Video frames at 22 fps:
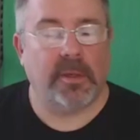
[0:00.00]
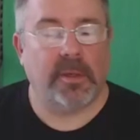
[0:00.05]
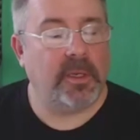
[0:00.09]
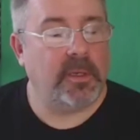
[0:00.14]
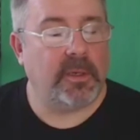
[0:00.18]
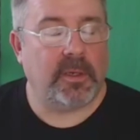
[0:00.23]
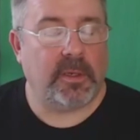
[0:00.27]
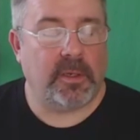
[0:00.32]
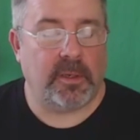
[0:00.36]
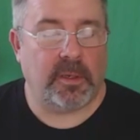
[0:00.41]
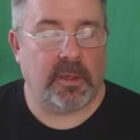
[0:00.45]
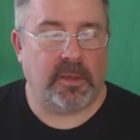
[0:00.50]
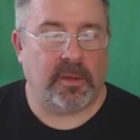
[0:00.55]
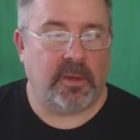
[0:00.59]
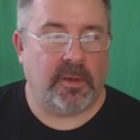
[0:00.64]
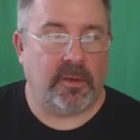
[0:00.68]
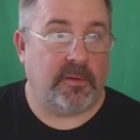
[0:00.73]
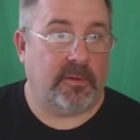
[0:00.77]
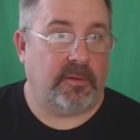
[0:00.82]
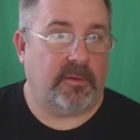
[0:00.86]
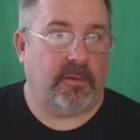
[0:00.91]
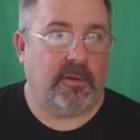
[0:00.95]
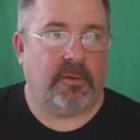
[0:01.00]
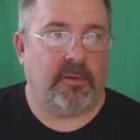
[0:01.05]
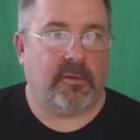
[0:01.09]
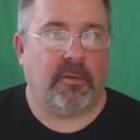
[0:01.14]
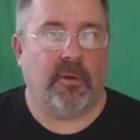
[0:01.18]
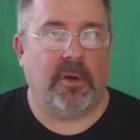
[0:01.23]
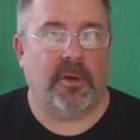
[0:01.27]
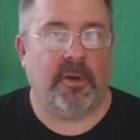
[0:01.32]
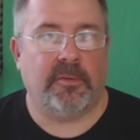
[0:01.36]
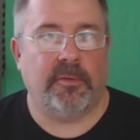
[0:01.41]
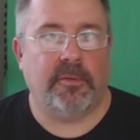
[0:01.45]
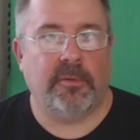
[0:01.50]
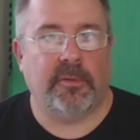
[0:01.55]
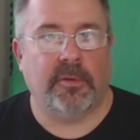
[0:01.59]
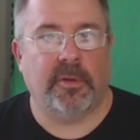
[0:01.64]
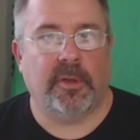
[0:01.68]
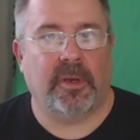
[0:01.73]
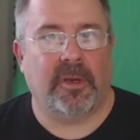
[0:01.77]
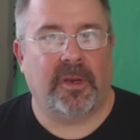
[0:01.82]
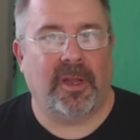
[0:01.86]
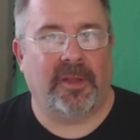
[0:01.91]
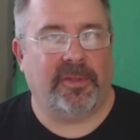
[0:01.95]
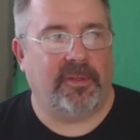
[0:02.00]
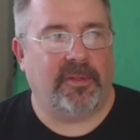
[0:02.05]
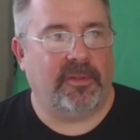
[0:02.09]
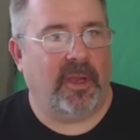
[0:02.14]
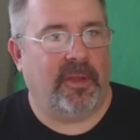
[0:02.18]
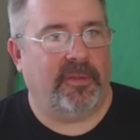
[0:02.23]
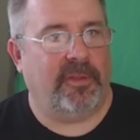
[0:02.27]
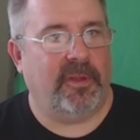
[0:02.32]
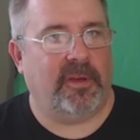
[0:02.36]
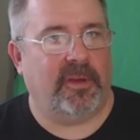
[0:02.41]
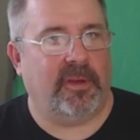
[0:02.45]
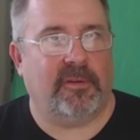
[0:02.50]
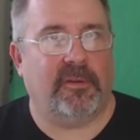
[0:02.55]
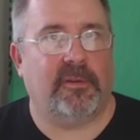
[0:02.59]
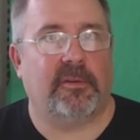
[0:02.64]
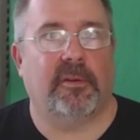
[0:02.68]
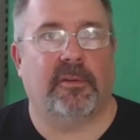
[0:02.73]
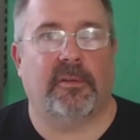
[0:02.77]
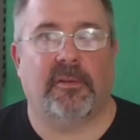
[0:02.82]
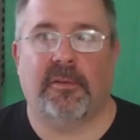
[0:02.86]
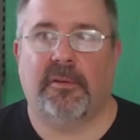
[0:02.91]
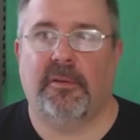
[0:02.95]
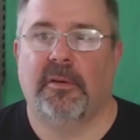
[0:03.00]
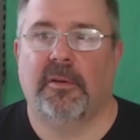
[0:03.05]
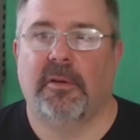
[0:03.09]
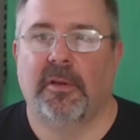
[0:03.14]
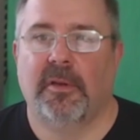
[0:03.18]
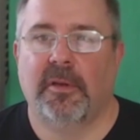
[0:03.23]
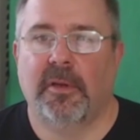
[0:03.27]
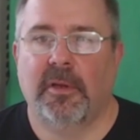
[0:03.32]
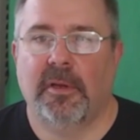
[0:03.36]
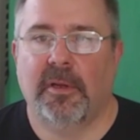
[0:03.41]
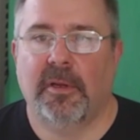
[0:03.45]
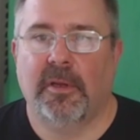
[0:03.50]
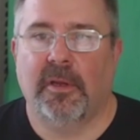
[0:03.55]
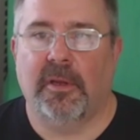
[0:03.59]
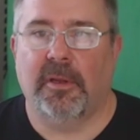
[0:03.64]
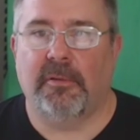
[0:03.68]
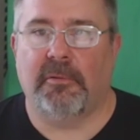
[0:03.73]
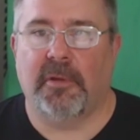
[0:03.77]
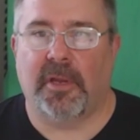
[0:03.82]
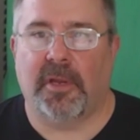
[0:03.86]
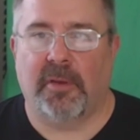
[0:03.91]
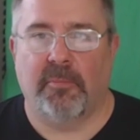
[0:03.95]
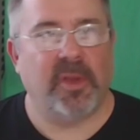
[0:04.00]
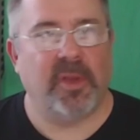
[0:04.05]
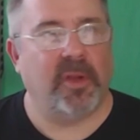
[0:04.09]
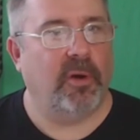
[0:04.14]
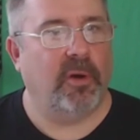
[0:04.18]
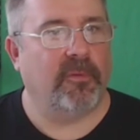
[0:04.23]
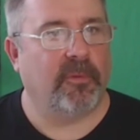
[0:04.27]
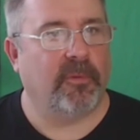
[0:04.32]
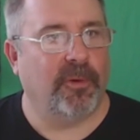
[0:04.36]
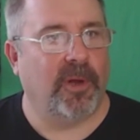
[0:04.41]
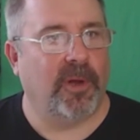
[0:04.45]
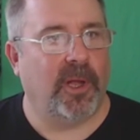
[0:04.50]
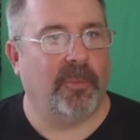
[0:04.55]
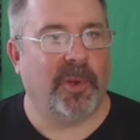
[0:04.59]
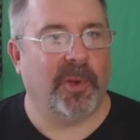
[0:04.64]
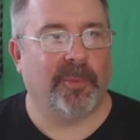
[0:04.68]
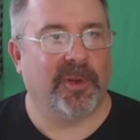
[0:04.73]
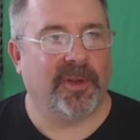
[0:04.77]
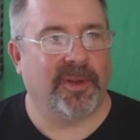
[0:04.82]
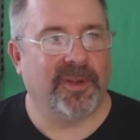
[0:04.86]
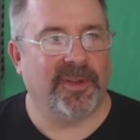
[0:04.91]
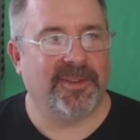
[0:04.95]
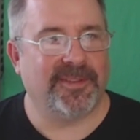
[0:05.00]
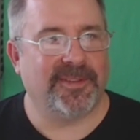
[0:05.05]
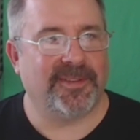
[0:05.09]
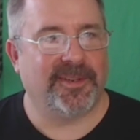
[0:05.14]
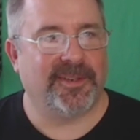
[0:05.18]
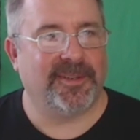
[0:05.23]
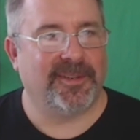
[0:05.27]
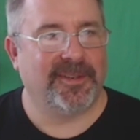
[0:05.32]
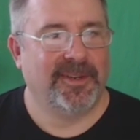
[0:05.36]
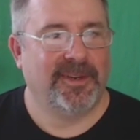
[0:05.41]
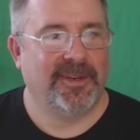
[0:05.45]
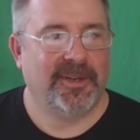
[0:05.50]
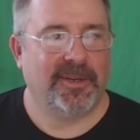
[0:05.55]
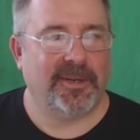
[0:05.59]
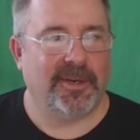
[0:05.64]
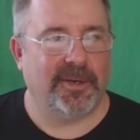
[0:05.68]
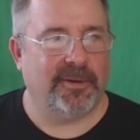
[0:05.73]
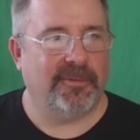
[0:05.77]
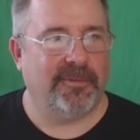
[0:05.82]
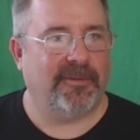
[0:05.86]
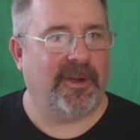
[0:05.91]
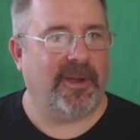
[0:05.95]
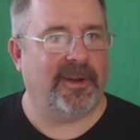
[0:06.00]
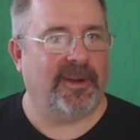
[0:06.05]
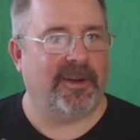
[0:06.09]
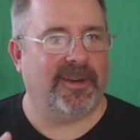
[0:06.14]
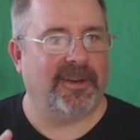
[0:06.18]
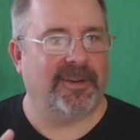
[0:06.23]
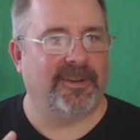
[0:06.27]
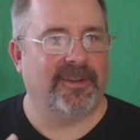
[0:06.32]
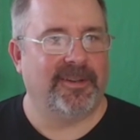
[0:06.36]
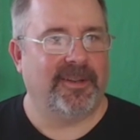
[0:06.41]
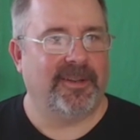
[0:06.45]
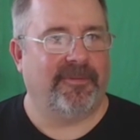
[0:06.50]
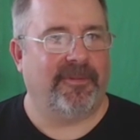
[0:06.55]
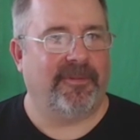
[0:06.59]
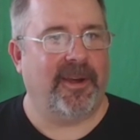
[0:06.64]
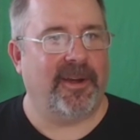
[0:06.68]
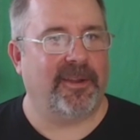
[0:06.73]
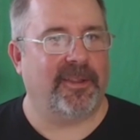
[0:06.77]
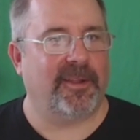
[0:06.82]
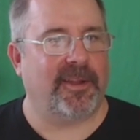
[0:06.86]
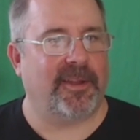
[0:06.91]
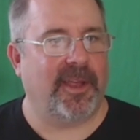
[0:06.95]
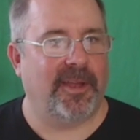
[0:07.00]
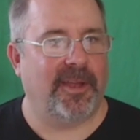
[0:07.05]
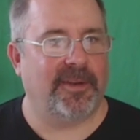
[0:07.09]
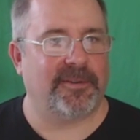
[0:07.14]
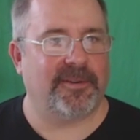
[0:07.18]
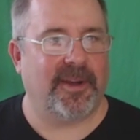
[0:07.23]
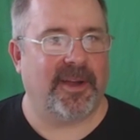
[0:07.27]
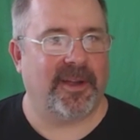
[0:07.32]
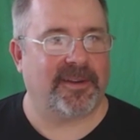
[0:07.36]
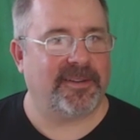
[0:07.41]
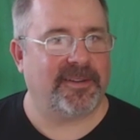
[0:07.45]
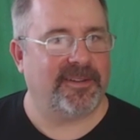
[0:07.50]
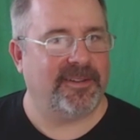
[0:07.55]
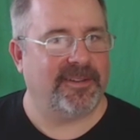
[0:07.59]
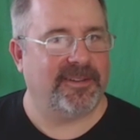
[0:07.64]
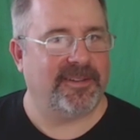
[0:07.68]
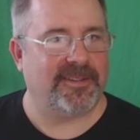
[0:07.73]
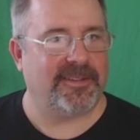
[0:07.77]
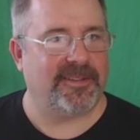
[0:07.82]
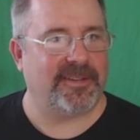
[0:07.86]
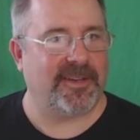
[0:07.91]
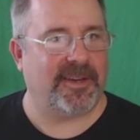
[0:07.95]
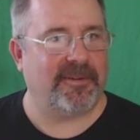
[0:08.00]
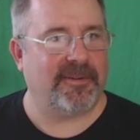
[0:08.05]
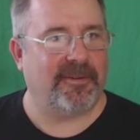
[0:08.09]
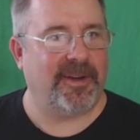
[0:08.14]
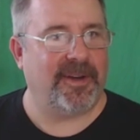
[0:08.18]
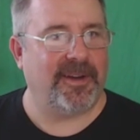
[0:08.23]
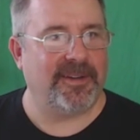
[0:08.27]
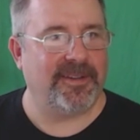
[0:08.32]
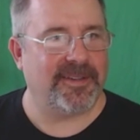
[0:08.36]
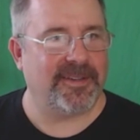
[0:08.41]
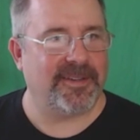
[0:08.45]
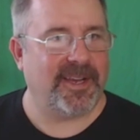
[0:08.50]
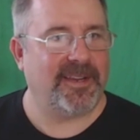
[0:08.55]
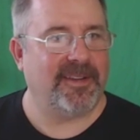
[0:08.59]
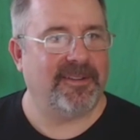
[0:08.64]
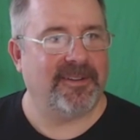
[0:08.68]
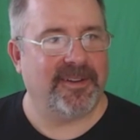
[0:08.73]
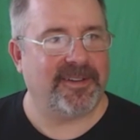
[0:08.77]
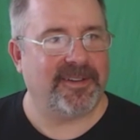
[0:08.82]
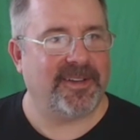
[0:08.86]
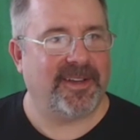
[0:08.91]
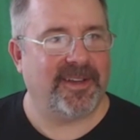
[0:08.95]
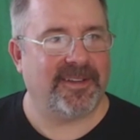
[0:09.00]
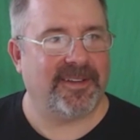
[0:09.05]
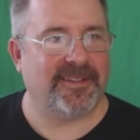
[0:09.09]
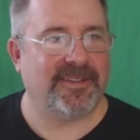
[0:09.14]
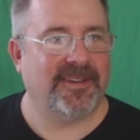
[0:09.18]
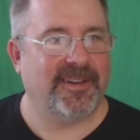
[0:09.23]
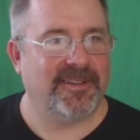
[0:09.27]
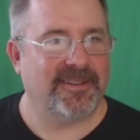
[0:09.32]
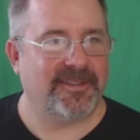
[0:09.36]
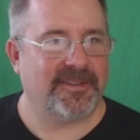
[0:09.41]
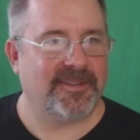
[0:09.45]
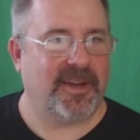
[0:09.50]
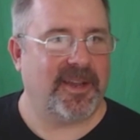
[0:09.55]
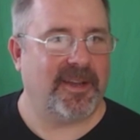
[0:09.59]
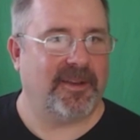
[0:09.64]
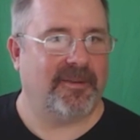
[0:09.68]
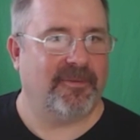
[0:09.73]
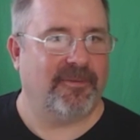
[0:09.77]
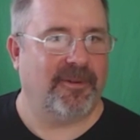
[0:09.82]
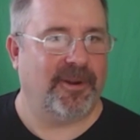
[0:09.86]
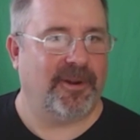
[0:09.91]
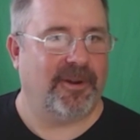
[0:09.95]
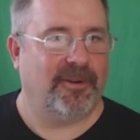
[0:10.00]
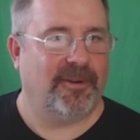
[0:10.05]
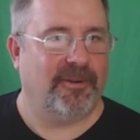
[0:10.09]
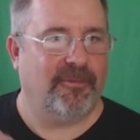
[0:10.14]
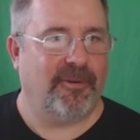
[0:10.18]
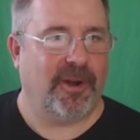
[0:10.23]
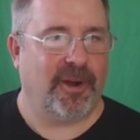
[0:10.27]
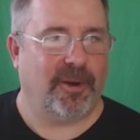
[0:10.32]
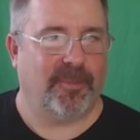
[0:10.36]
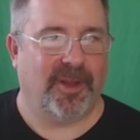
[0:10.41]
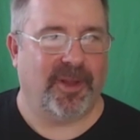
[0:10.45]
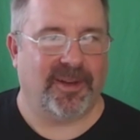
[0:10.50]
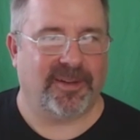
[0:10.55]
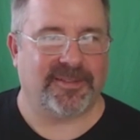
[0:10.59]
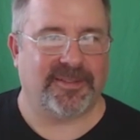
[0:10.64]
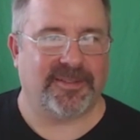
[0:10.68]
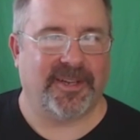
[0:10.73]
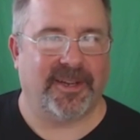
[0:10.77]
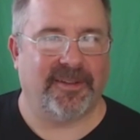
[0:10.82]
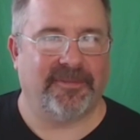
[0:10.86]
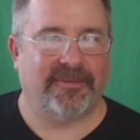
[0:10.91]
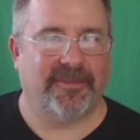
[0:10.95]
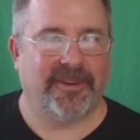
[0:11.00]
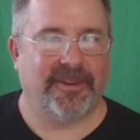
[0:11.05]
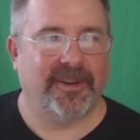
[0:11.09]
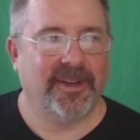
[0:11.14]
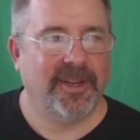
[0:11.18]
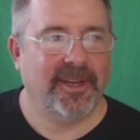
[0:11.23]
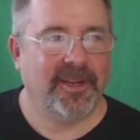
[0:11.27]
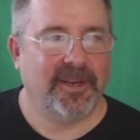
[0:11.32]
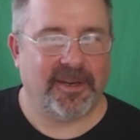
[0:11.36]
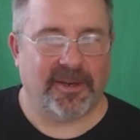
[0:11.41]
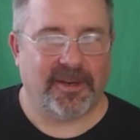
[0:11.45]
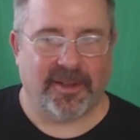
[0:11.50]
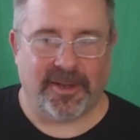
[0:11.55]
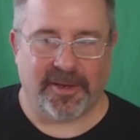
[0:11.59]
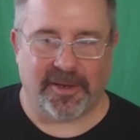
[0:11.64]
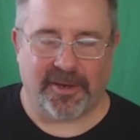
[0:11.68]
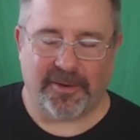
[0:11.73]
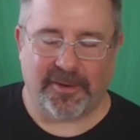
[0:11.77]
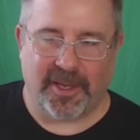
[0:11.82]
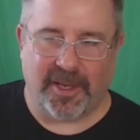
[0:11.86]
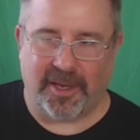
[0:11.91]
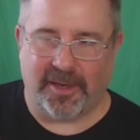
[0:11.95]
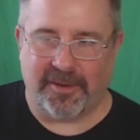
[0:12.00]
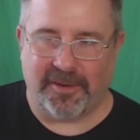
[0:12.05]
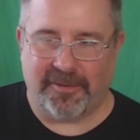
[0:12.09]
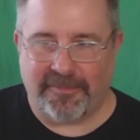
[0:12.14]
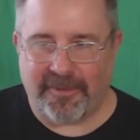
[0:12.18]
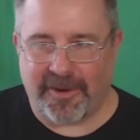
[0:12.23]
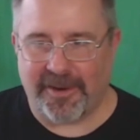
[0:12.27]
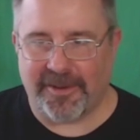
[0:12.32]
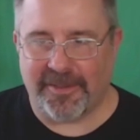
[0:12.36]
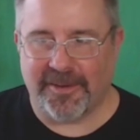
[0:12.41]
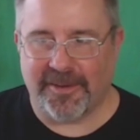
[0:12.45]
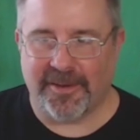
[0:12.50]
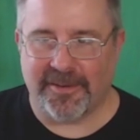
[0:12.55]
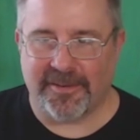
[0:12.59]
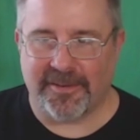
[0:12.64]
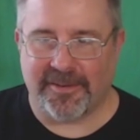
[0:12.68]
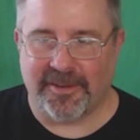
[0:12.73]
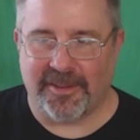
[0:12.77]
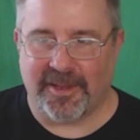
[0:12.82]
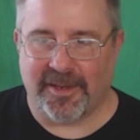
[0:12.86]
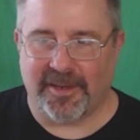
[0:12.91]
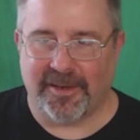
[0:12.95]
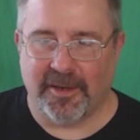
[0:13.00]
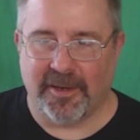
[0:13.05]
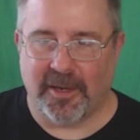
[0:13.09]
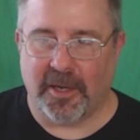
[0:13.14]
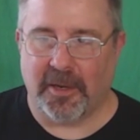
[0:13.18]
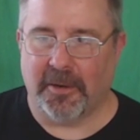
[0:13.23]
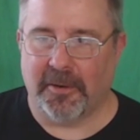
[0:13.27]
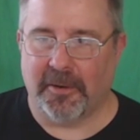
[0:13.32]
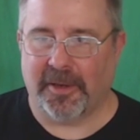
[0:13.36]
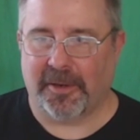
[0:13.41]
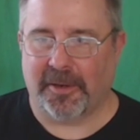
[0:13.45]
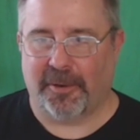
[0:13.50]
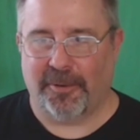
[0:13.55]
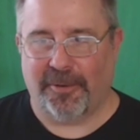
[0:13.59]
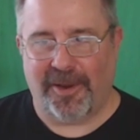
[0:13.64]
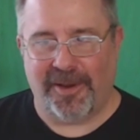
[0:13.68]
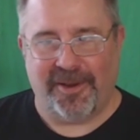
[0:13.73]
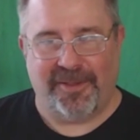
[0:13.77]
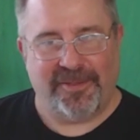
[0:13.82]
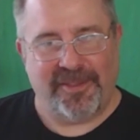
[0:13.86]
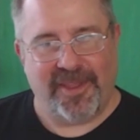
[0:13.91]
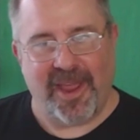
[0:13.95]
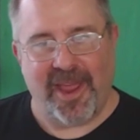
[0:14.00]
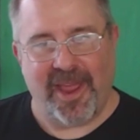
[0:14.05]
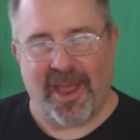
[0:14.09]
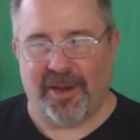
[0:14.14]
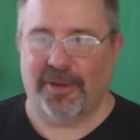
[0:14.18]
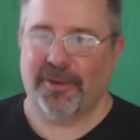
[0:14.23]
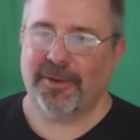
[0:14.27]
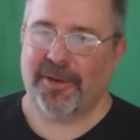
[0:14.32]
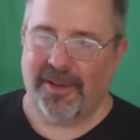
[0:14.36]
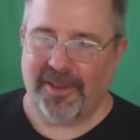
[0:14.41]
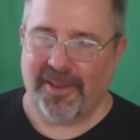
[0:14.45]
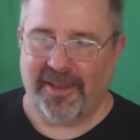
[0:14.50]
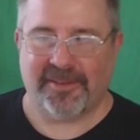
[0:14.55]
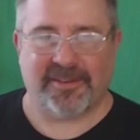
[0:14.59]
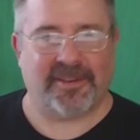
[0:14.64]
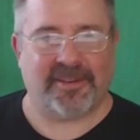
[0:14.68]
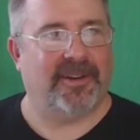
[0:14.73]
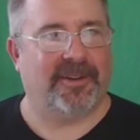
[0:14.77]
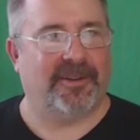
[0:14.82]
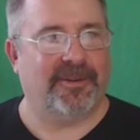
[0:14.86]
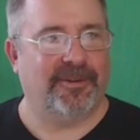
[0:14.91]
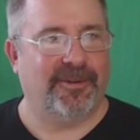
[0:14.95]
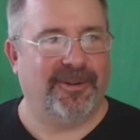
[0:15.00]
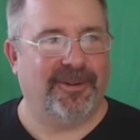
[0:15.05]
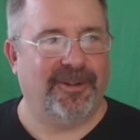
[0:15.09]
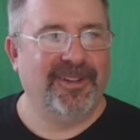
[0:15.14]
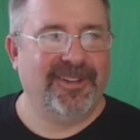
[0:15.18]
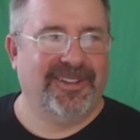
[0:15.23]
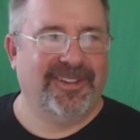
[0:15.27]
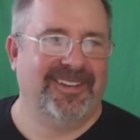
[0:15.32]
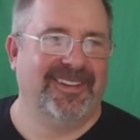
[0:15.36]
and it's a great tool. I think it's just it can be overwhelming because you're defining the contracts, and it's generating JUnit tests, and it's generating wiremark stuff, and you're like, okay, I defined this, and then, it created that. Okay, that's kind of cool.